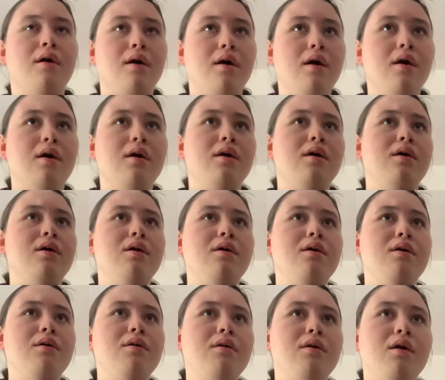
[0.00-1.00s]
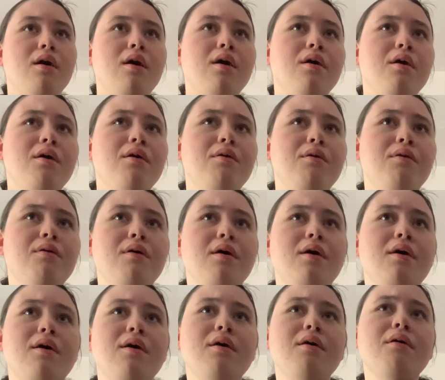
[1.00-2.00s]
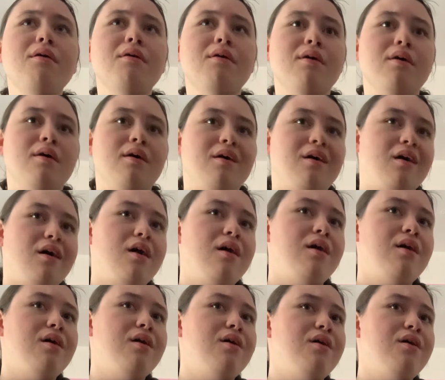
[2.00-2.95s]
oh, oh, oh, oh.